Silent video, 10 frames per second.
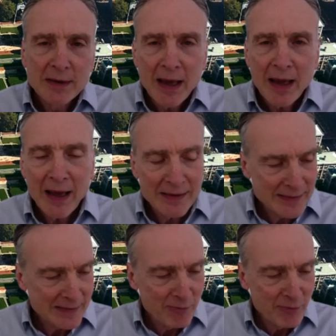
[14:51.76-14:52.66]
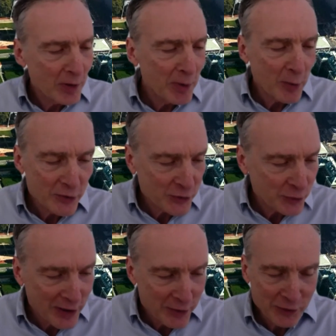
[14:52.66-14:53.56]
and some verbal
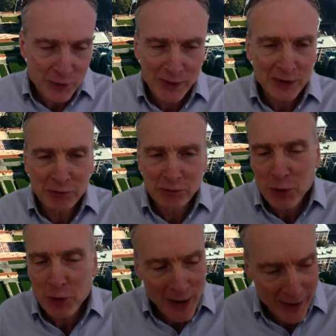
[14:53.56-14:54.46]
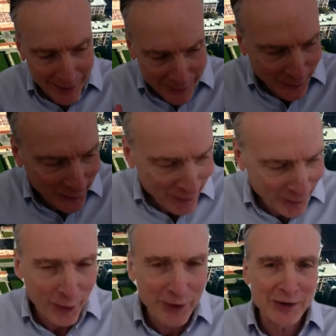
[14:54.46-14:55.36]
constructions were too elegant for a
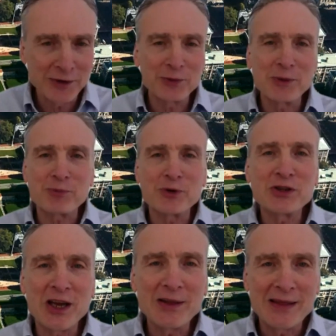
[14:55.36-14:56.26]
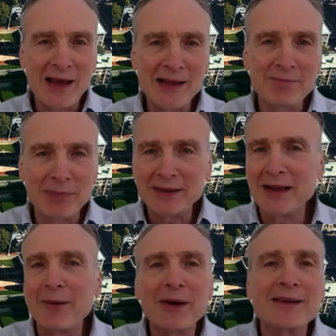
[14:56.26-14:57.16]
foreigner to appreciate then, but
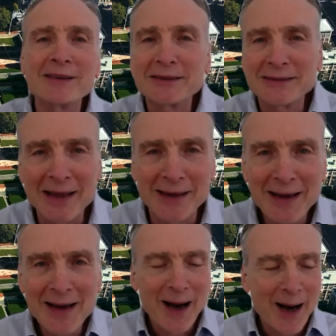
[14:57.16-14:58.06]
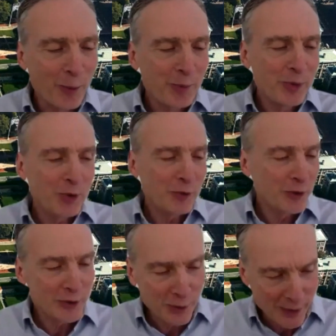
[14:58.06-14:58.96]
now I understand how beautiful
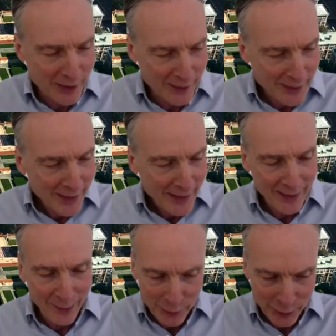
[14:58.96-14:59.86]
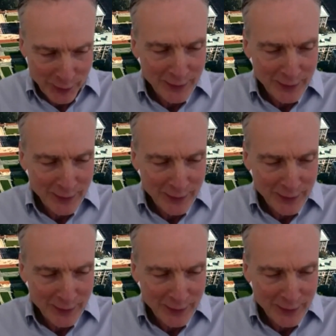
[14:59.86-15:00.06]
they were, and also